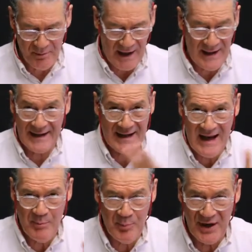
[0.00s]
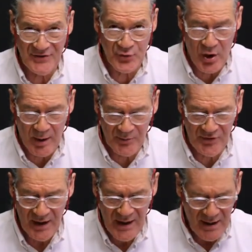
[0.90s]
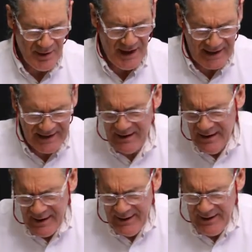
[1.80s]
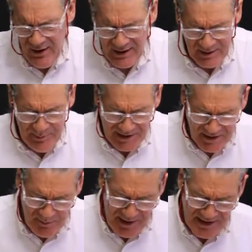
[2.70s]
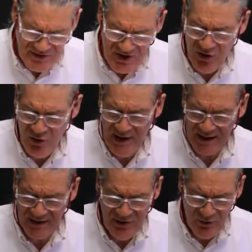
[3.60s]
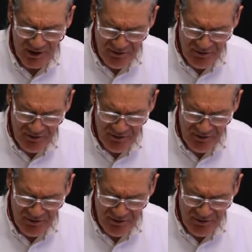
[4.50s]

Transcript: I like I can't play drums, but I can you know I can pick the banjo and I can do other